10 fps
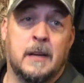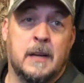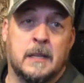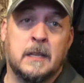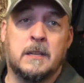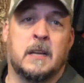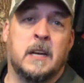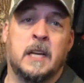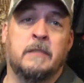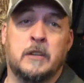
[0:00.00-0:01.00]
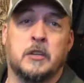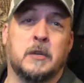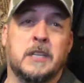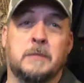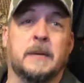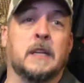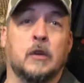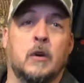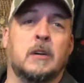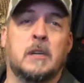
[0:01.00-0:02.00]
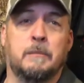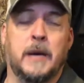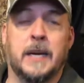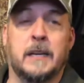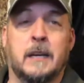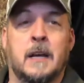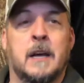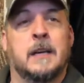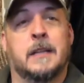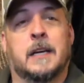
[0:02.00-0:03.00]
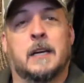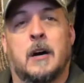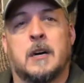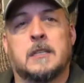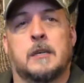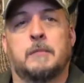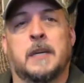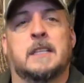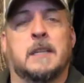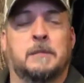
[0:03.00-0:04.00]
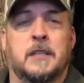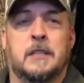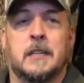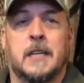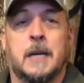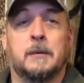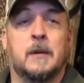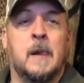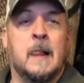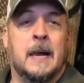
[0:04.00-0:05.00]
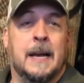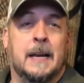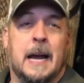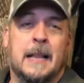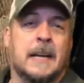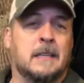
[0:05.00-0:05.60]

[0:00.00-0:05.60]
This individual needs to be a loyal companion that can also bring something to the table. And I like